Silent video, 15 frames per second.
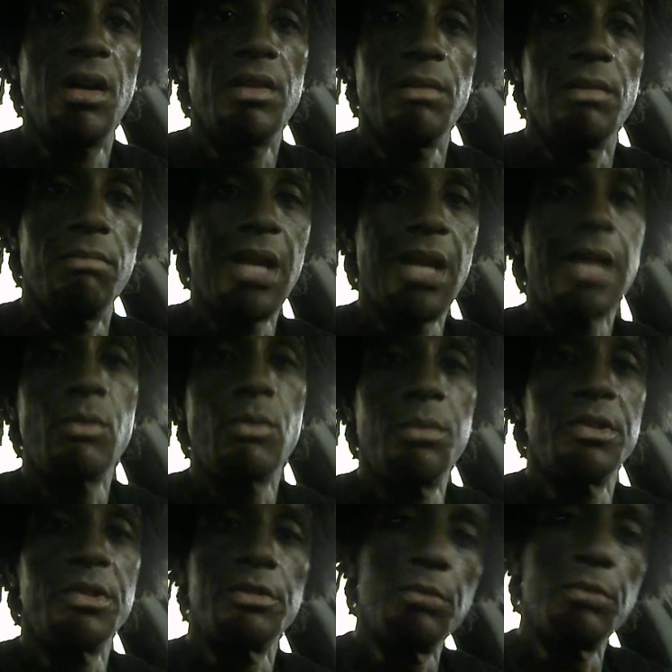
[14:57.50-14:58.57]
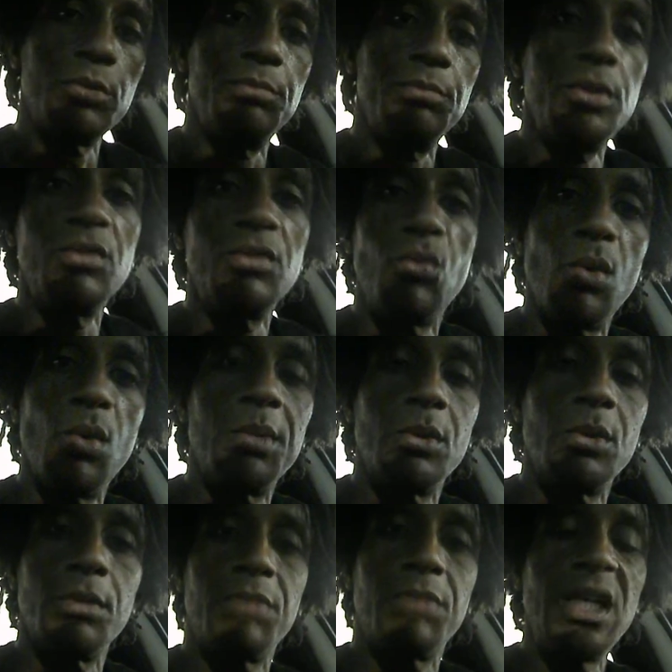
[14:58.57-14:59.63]
Black woman is the most beautiful woman on
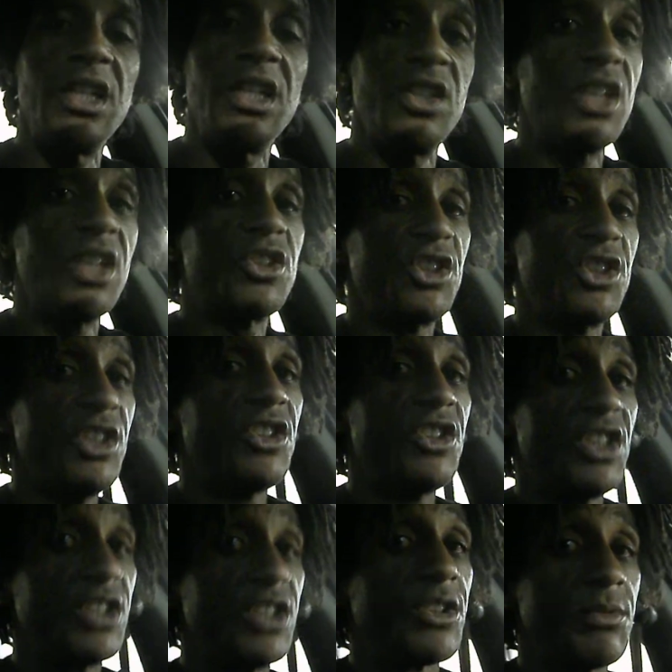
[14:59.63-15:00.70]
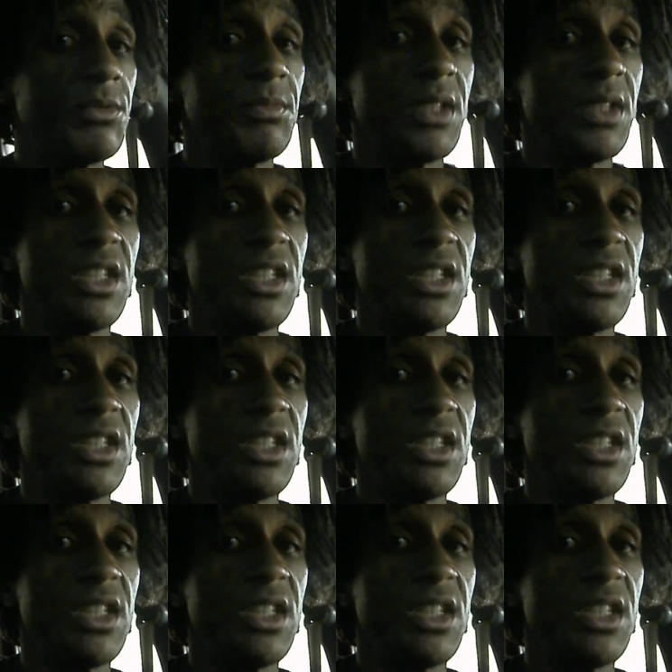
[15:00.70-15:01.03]
the planet, yet she tends to be the